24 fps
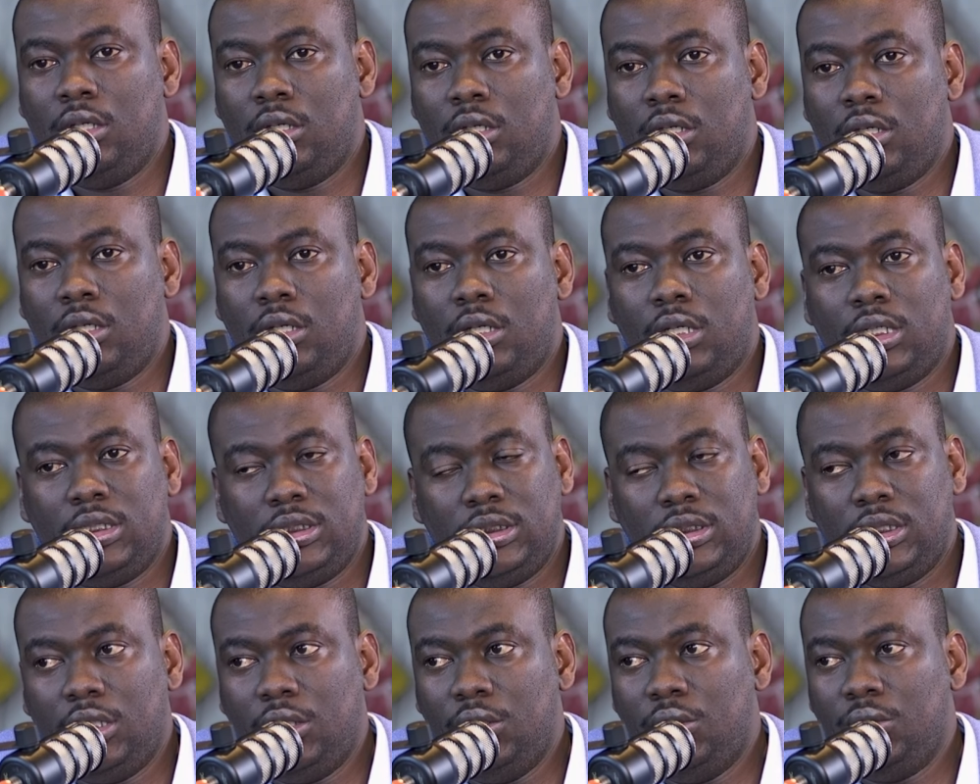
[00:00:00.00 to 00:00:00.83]

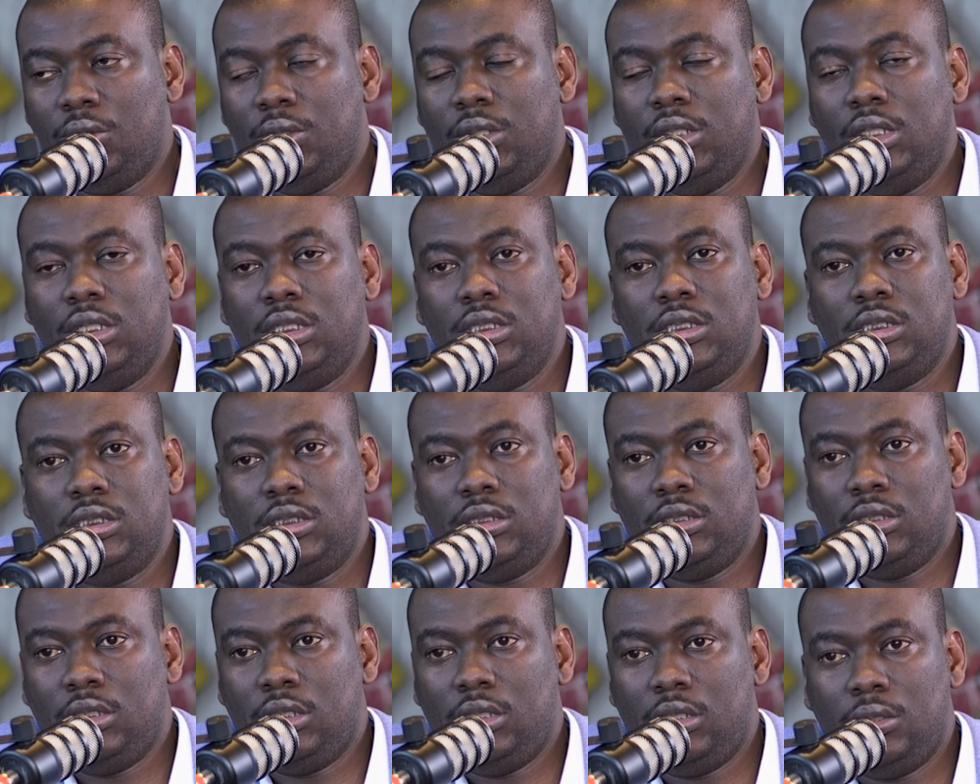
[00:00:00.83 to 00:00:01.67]
Understand your
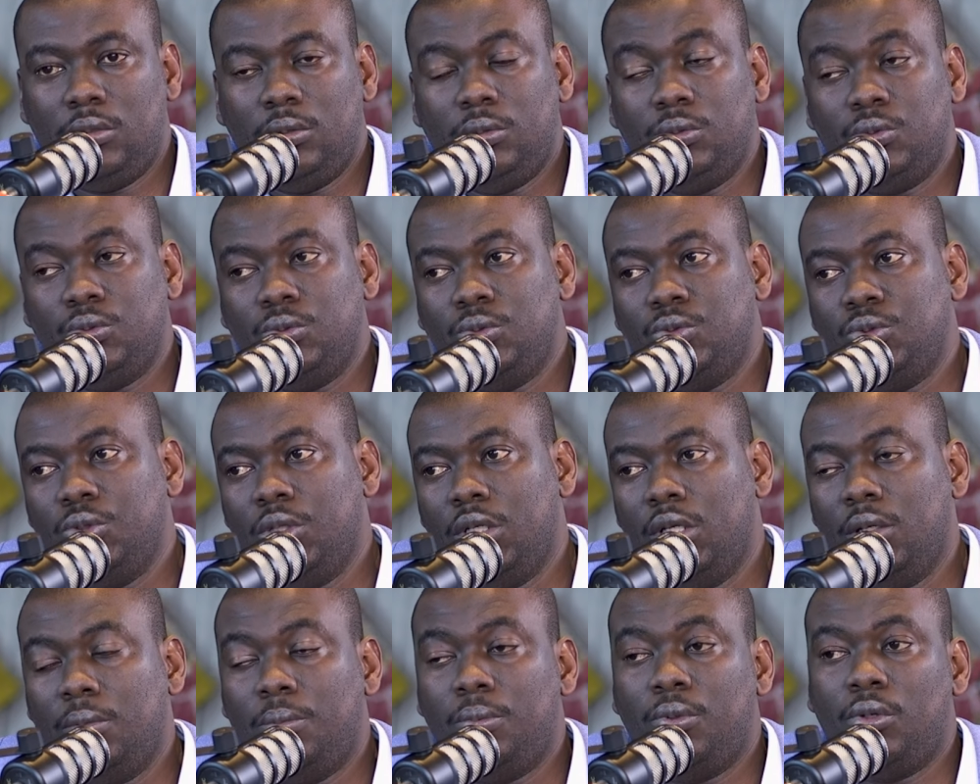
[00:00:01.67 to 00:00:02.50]
niche to
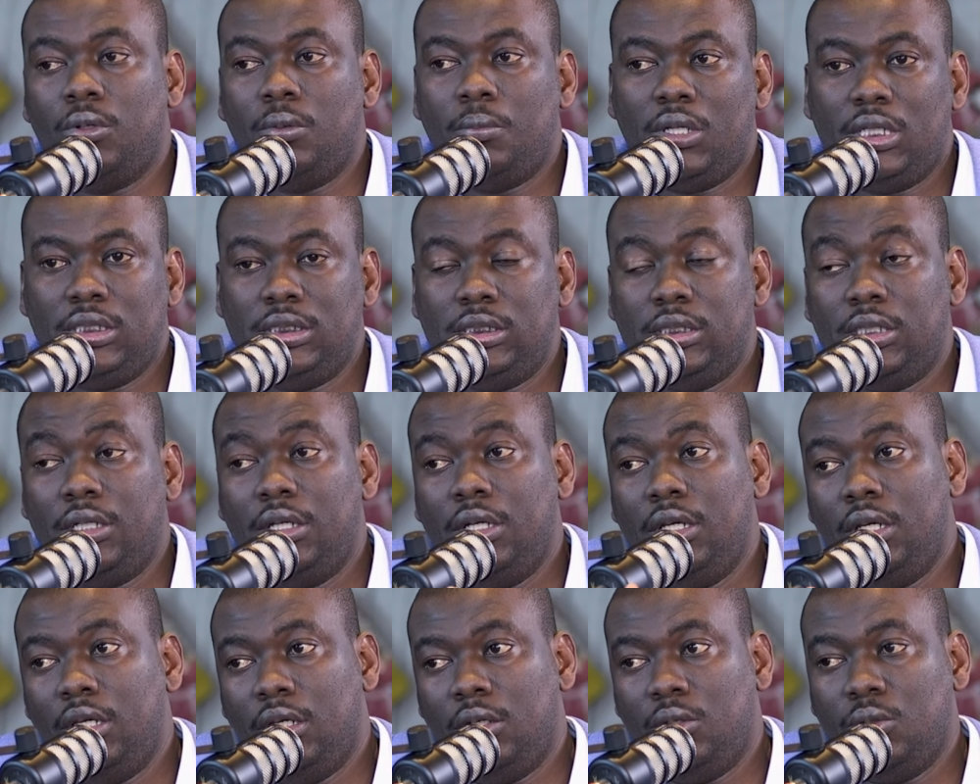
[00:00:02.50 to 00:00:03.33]
help on
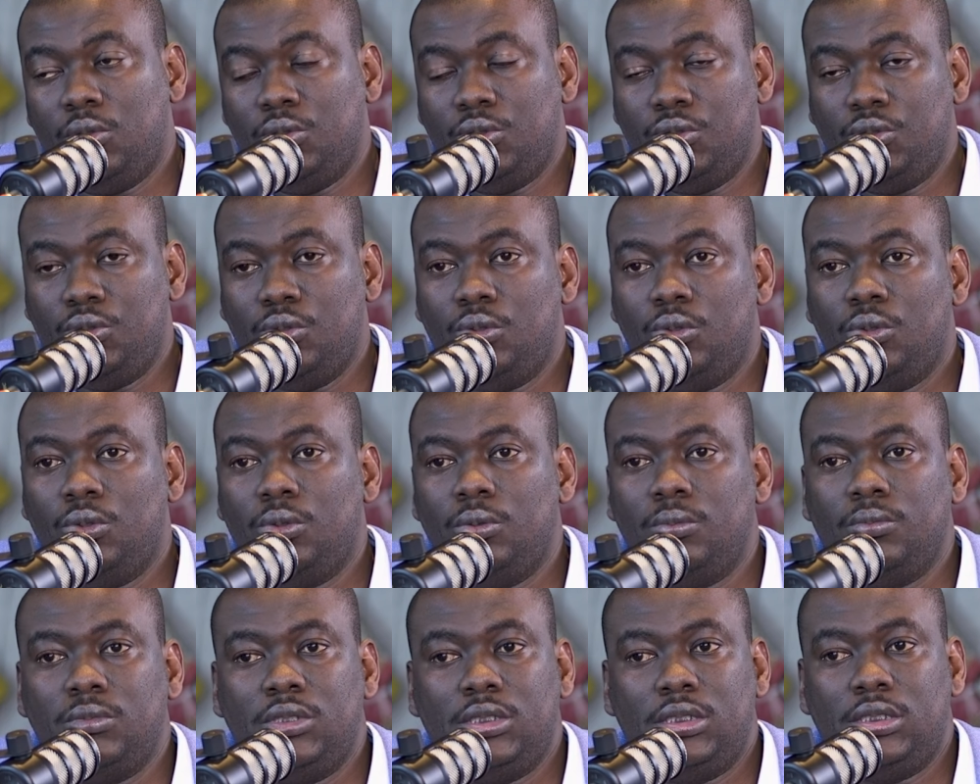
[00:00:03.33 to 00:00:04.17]
mastery and
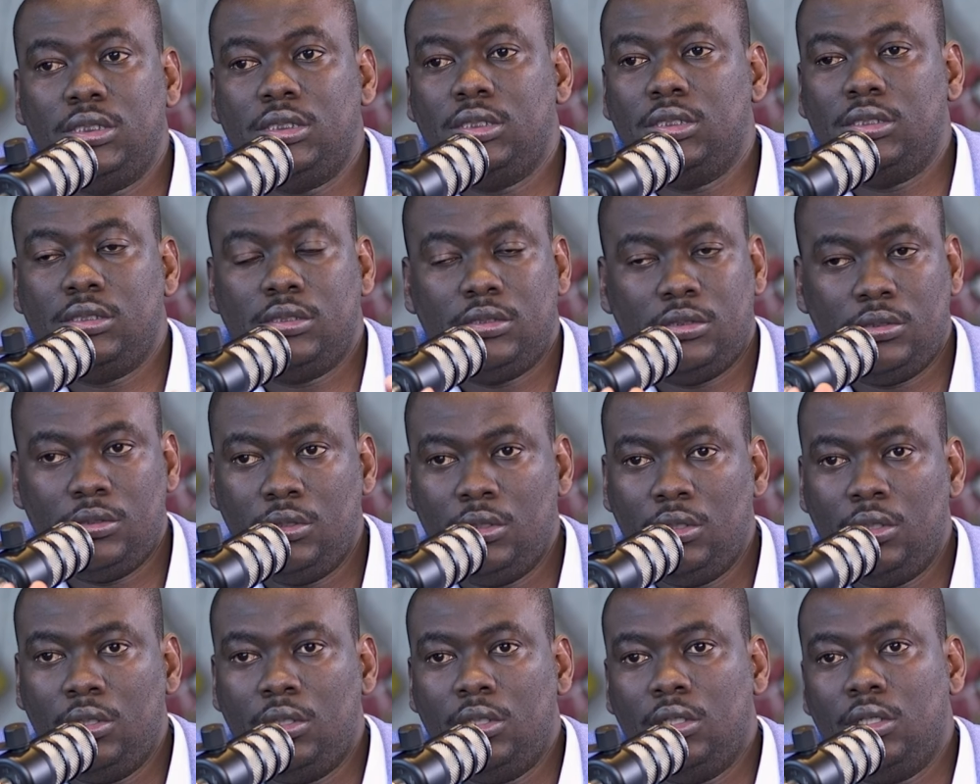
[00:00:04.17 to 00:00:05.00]
also just
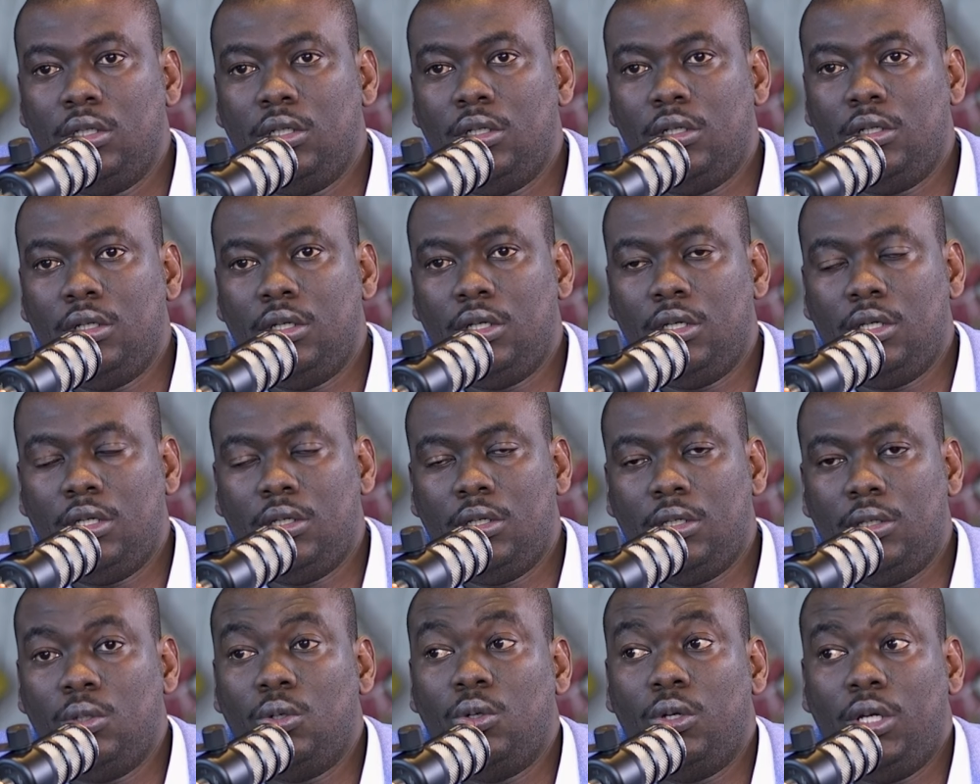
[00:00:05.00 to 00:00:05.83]

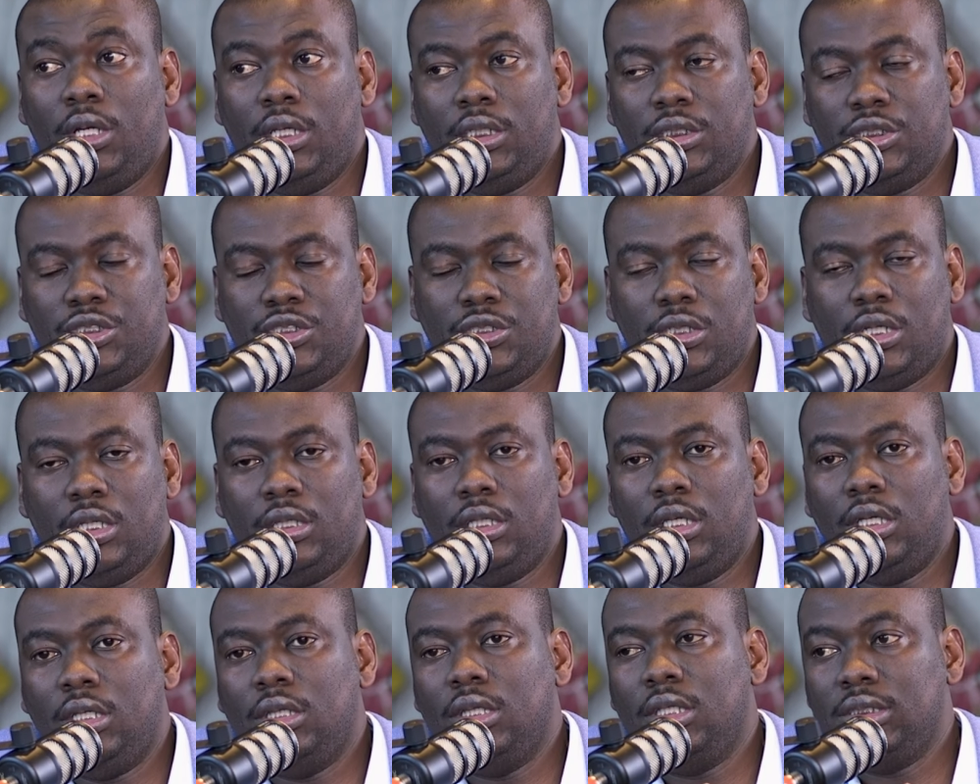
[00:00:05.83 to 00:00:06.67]
knowledge.
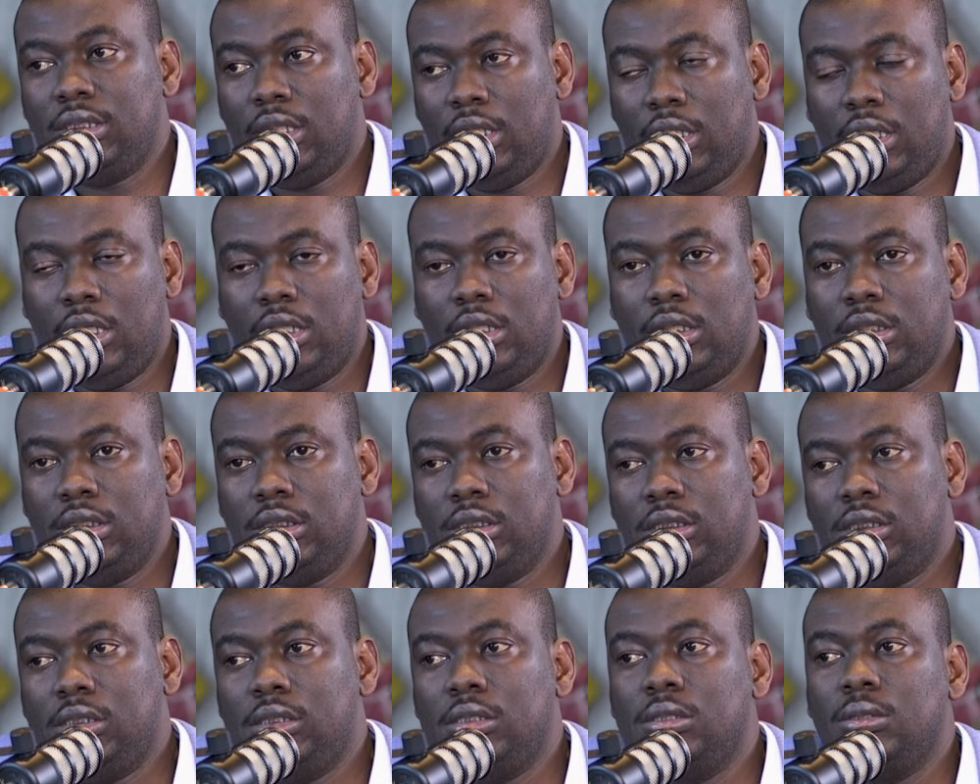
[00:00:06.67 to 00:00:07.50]
And then the second
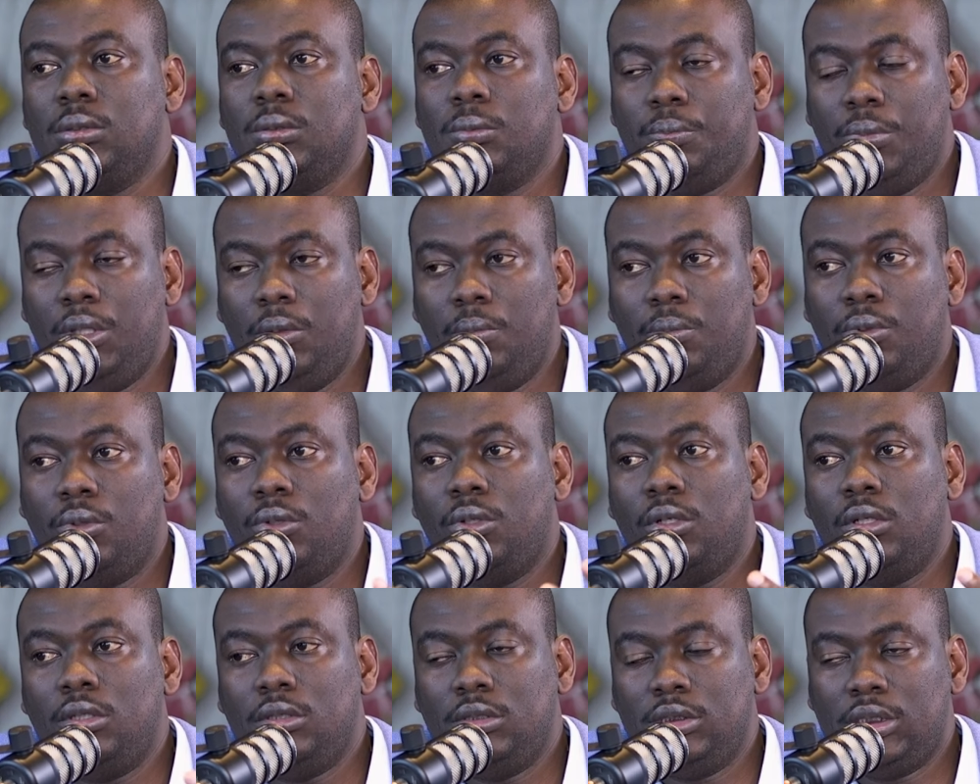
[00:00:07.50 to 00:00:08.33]
is
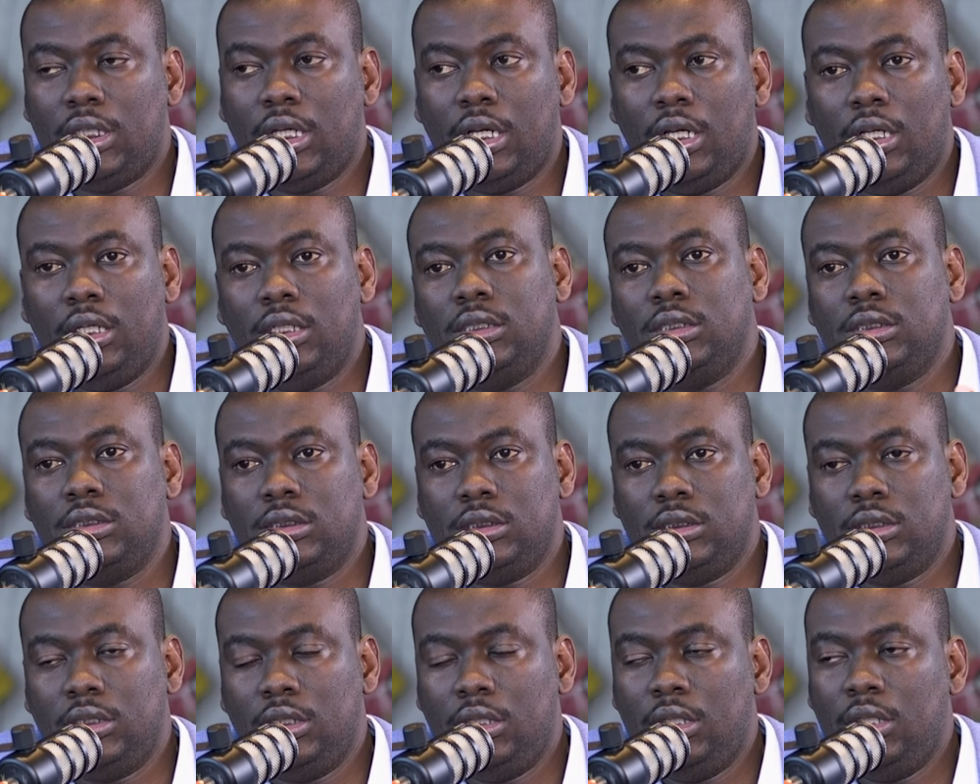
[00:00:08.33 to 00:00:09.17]
people,
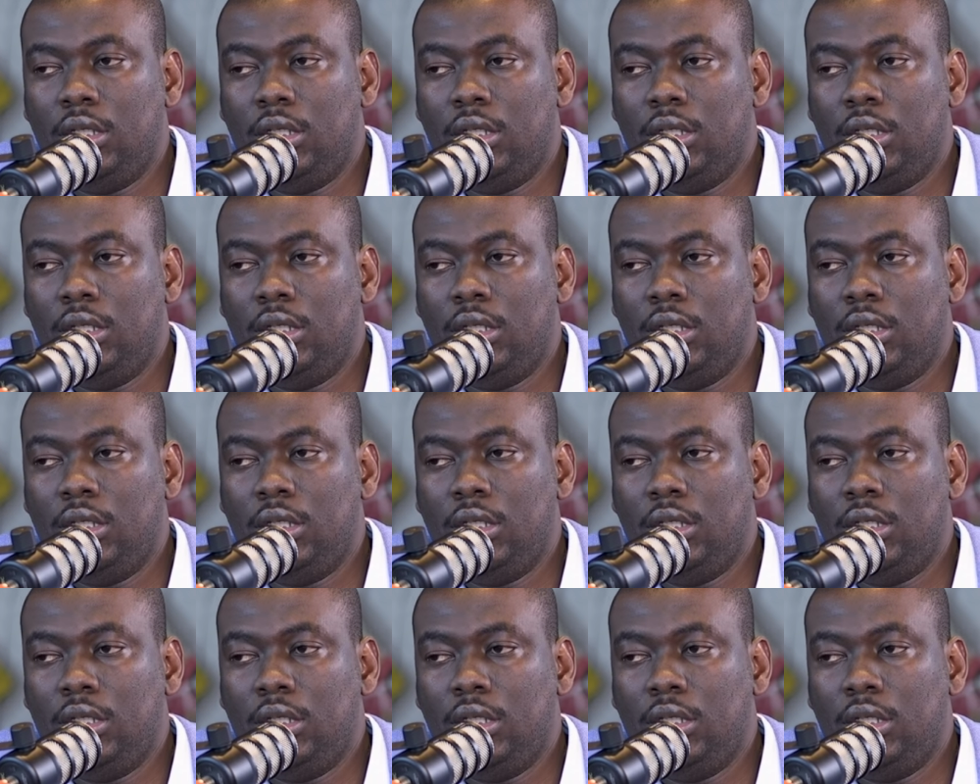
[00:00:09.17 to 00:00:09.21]
talent.